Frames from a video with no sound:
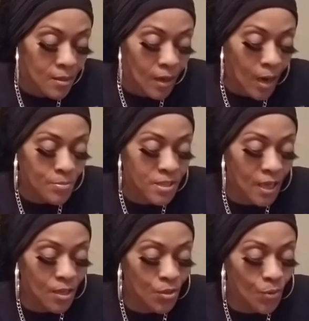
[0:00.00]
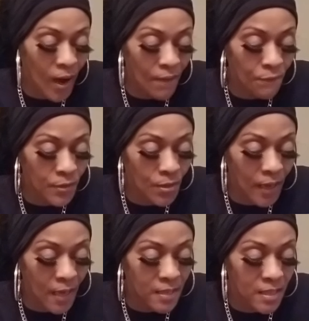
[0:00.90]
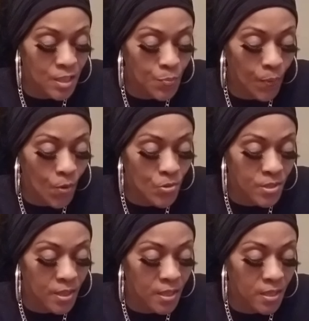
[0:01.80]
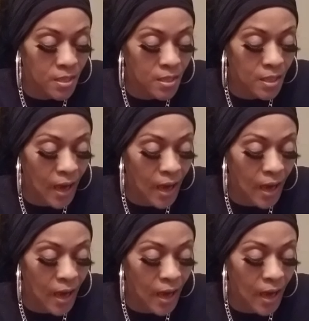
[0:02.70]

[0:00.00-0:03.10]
I'm telling you, I feel like this person,